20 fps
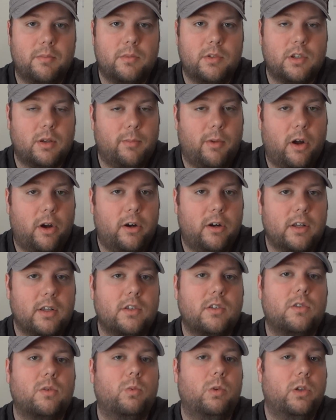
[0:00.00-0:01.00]
Some
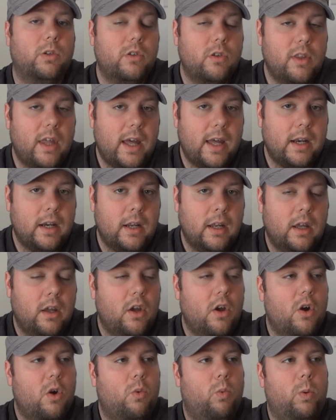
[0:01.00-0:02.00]
artists will do that.
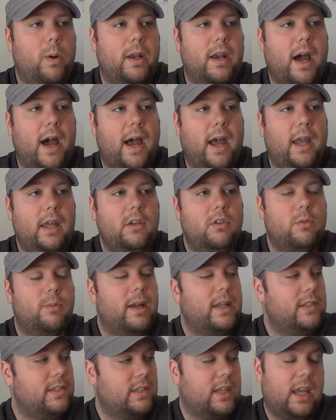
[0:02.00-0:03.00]
When I do
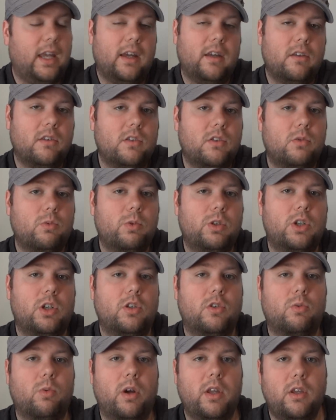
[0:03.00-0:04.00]
my scans, which
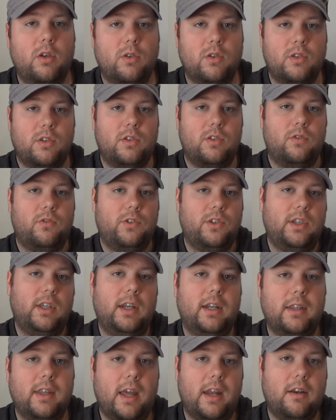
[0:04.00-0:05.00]
is what you've
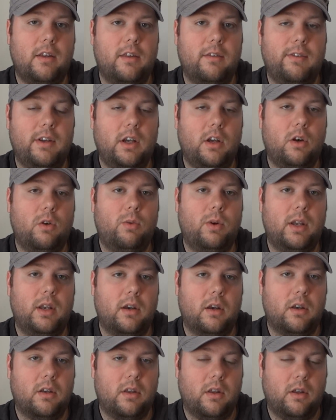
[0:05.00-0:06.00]
seen at the end of the video
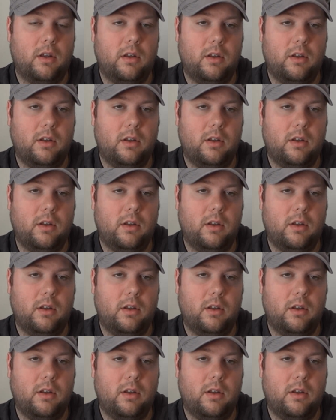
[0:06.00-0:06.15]
when